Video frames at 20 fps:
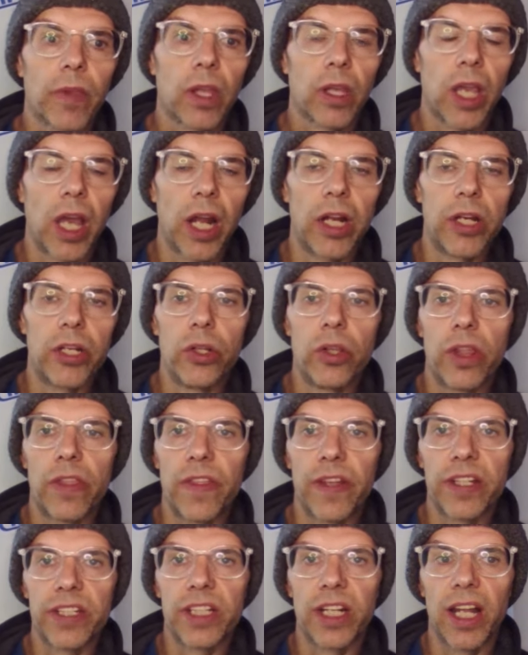Got to do the
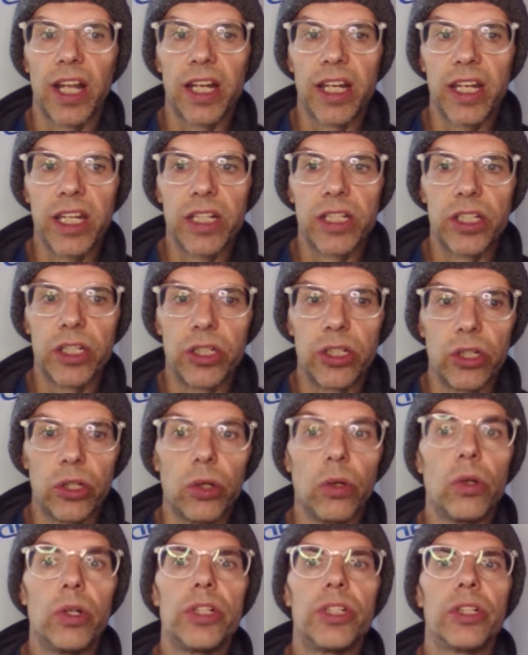things that I need to
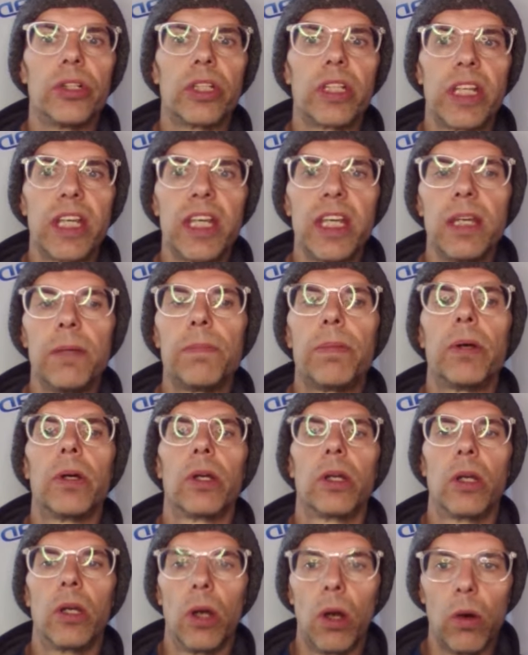do to keep
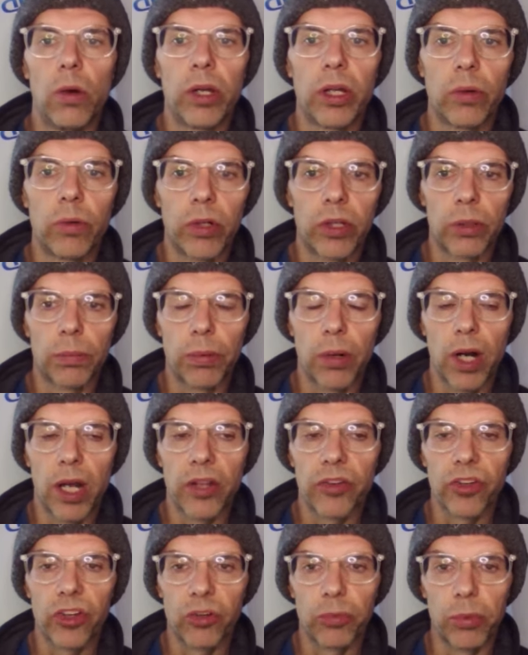going with the
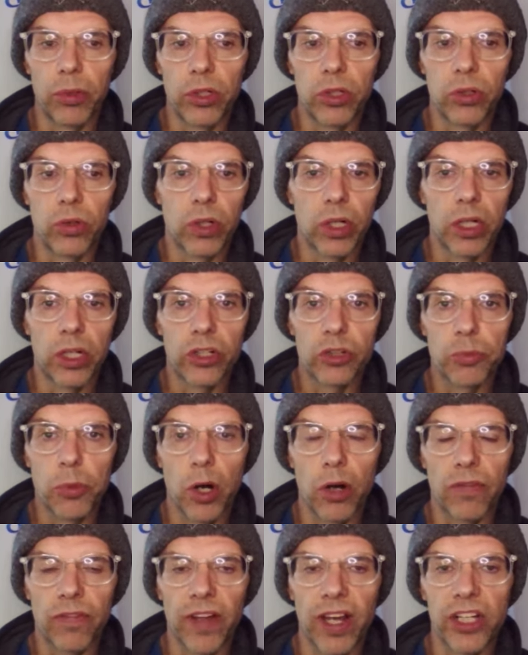process, but do it in a
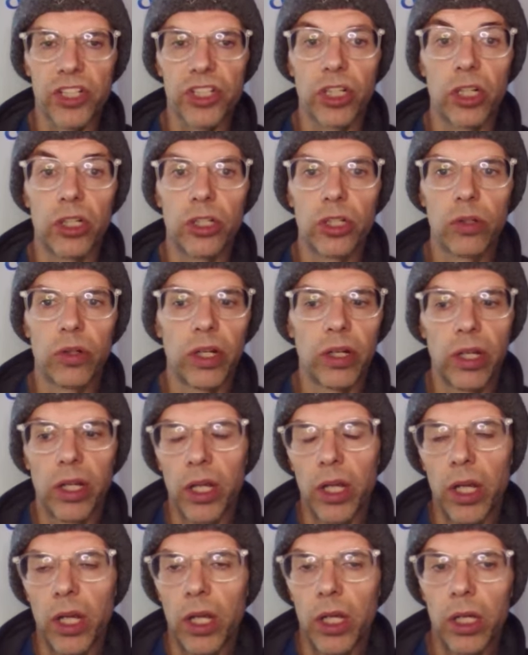smart fashion and do it,
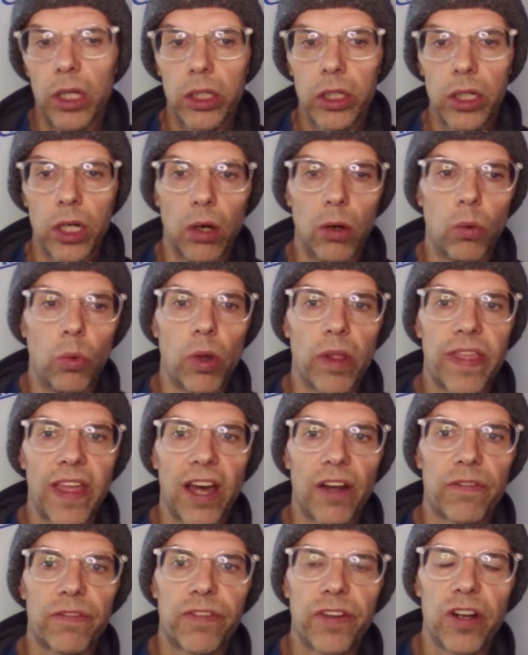you know,
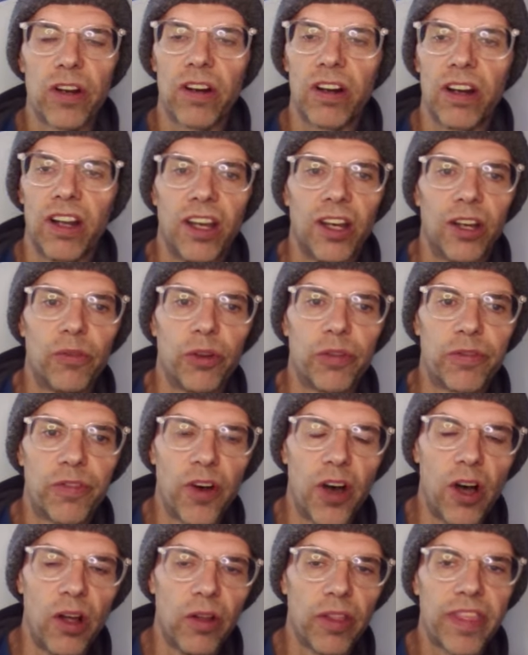without fear. We
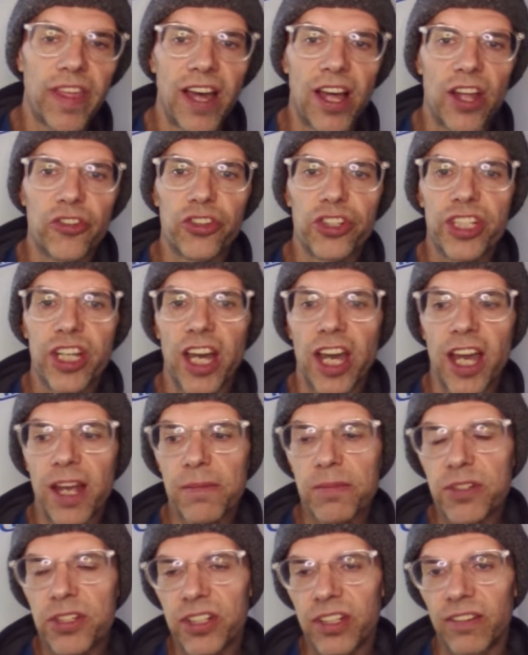fall a thousand
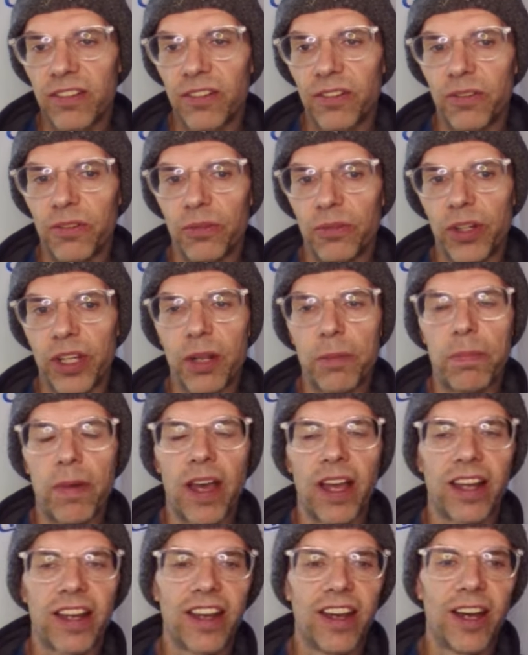times, we get
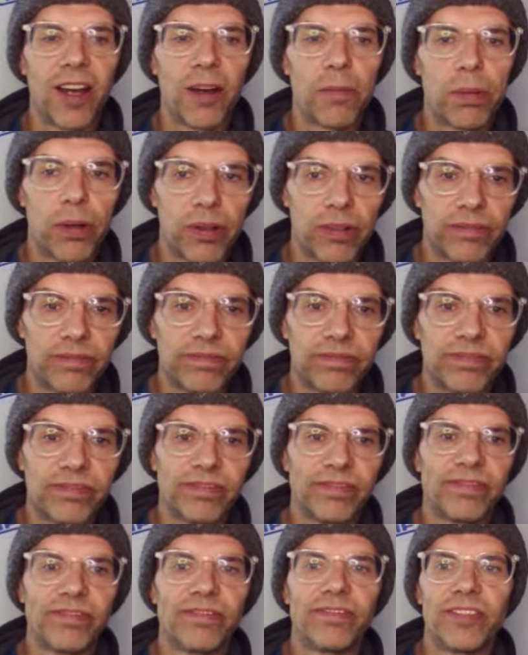back up.
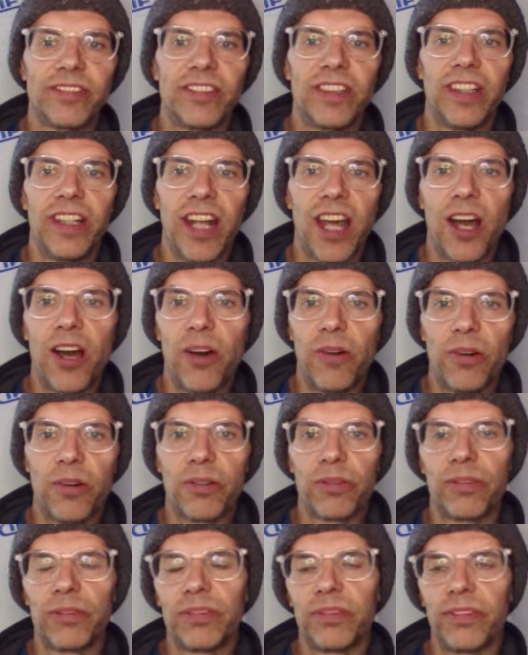Now
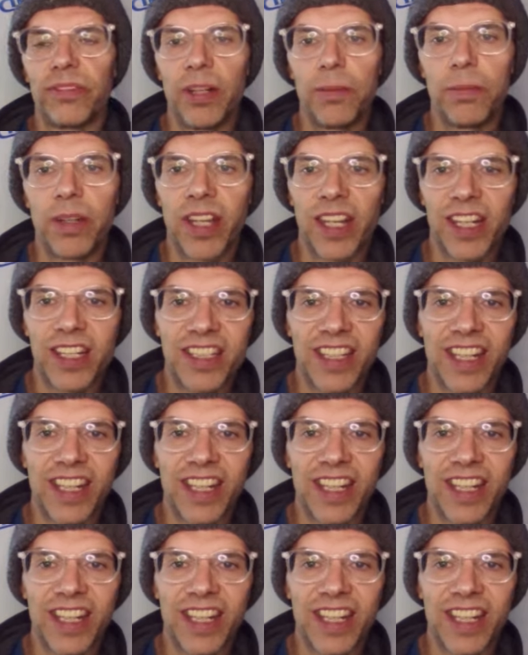it begins